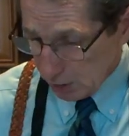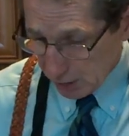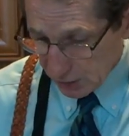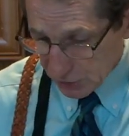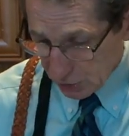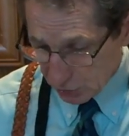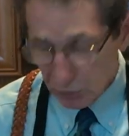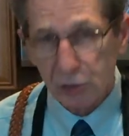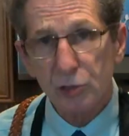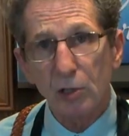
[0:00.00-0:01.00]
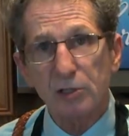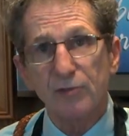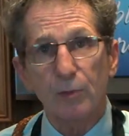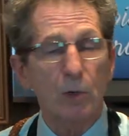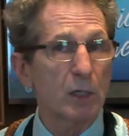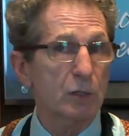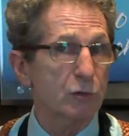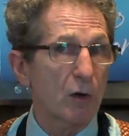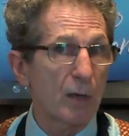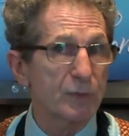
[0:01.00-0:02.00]
it's a good choice if you want to
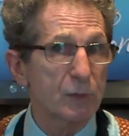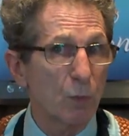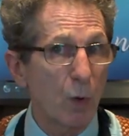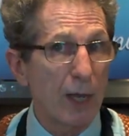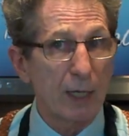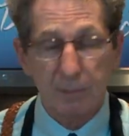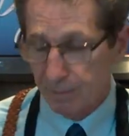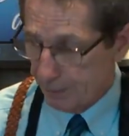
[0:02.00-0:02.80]
drop some weight,